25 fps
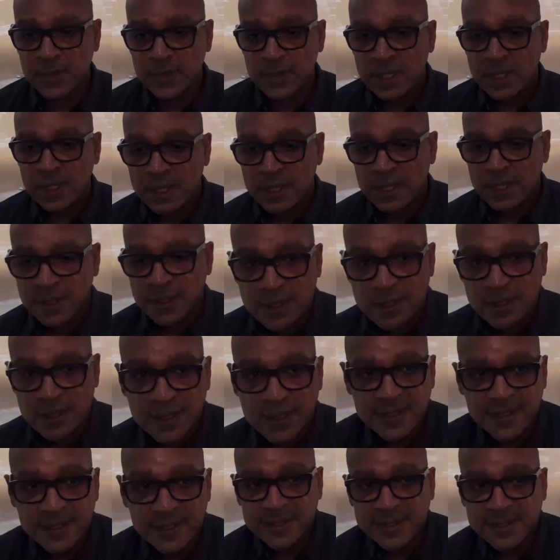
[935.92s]
Hey
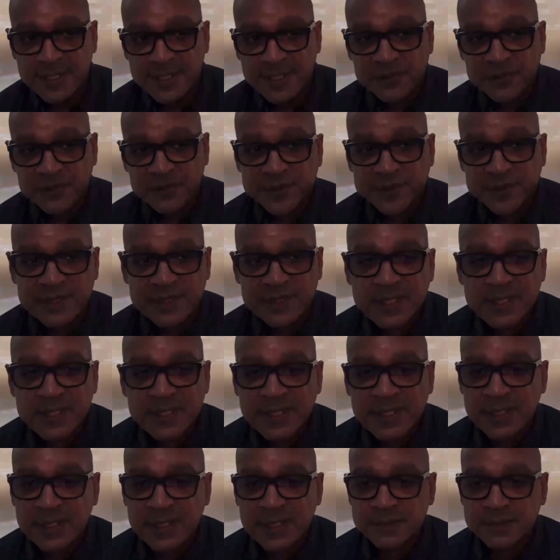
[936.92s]
everyone.
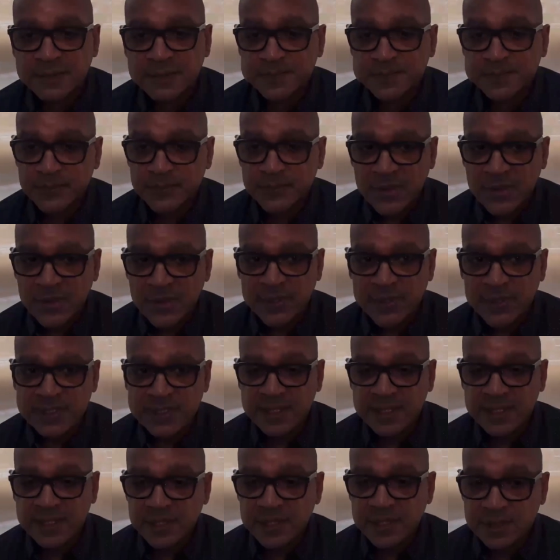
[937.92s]
Well, it's a
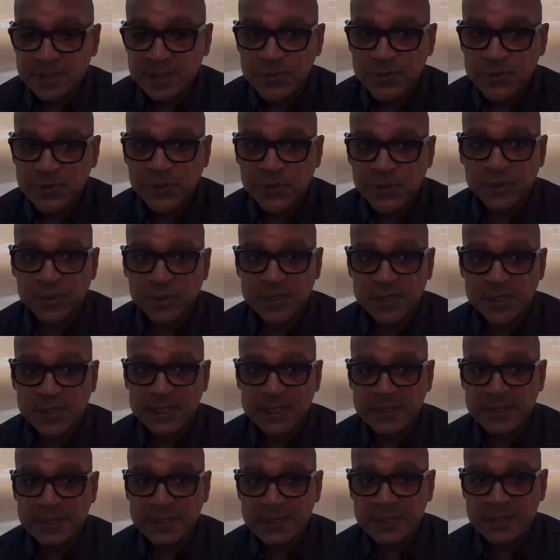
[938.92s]
little too
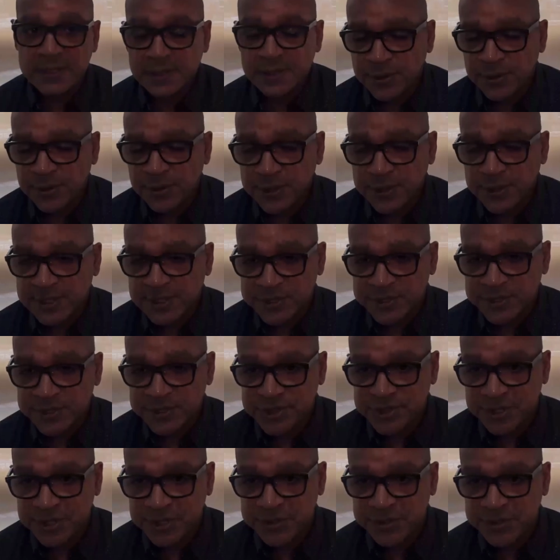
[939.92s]
early to
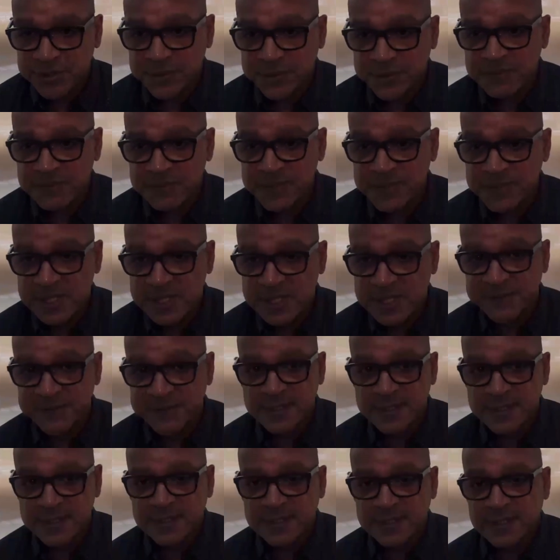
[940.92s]
share those
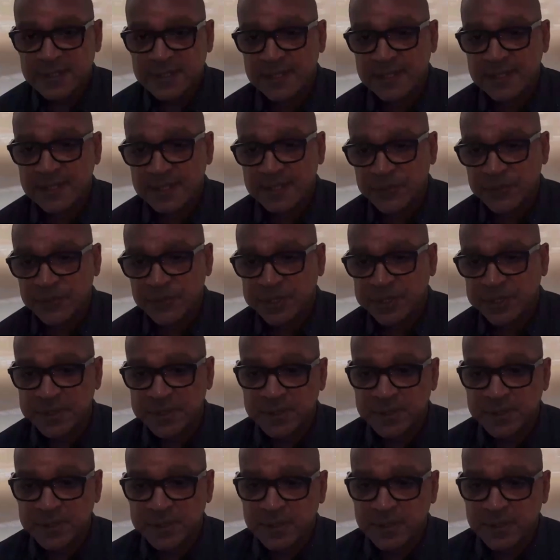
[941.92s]
specifics.
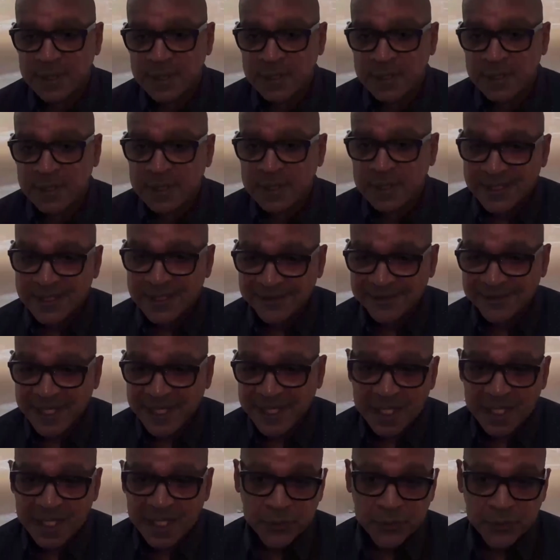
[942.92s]
We're
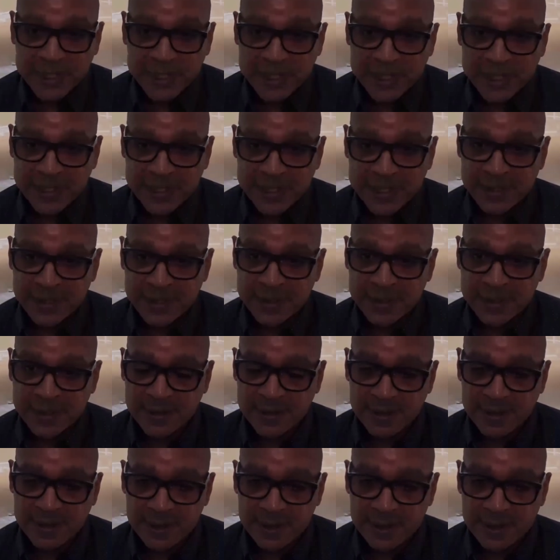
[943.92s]
evaluating
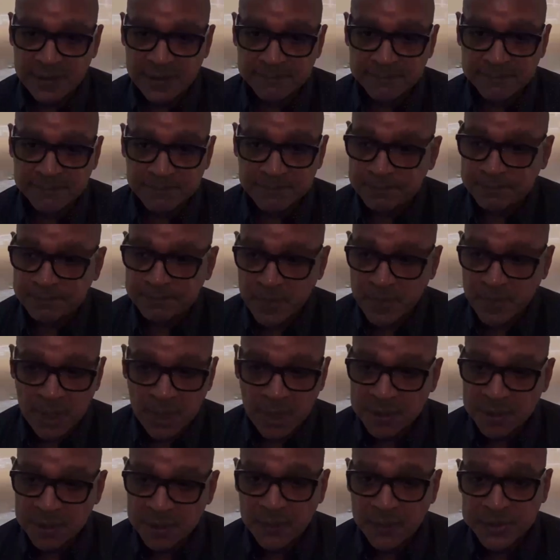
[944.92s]
all
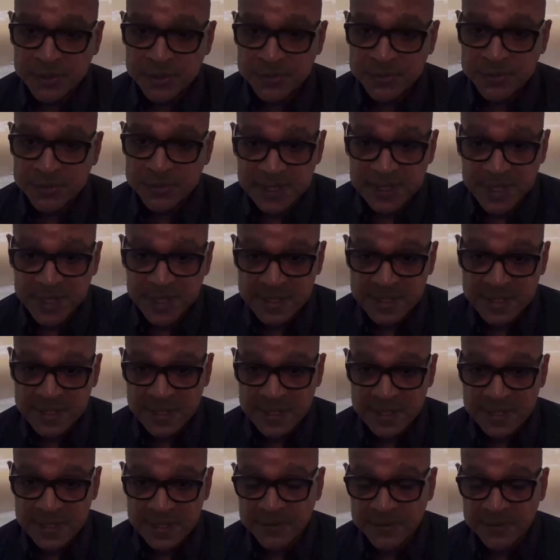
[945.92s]
the opportunities that make sense
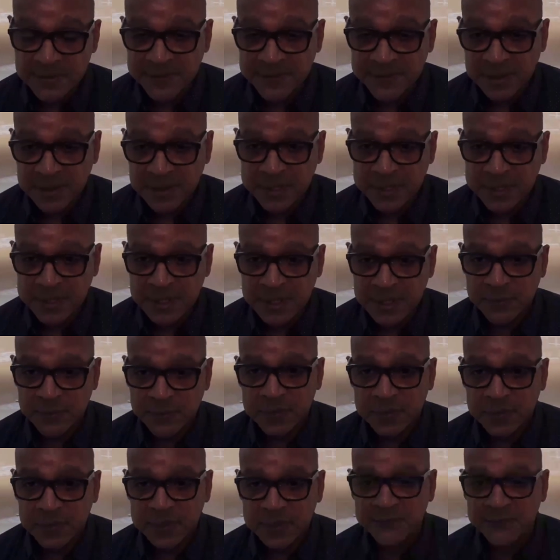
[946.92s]
to evaluate. We're
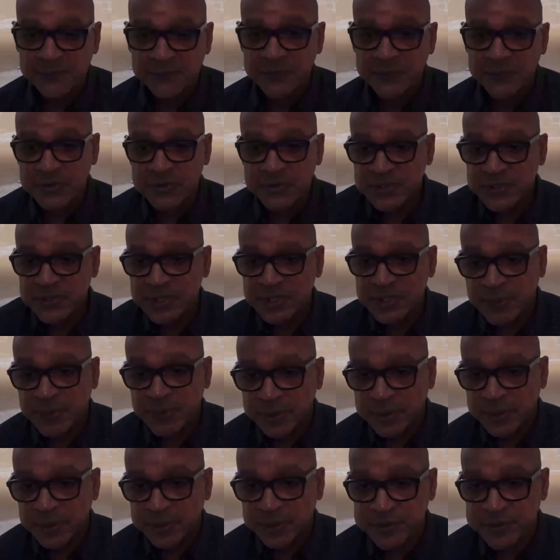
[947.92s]
looking for strategic
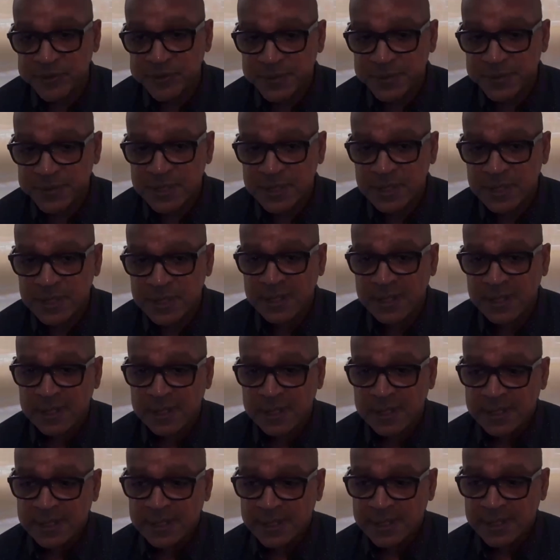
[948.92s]
partnerships,
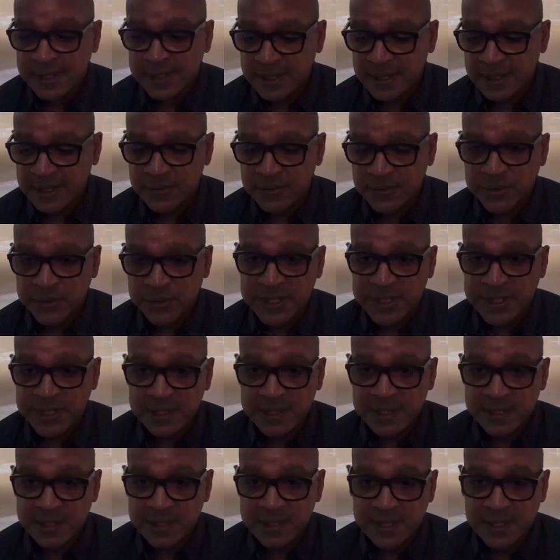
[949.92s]
and we're taking the
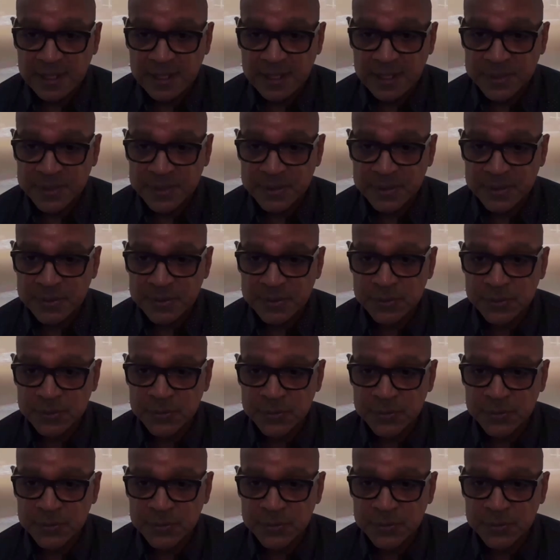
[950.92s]
time to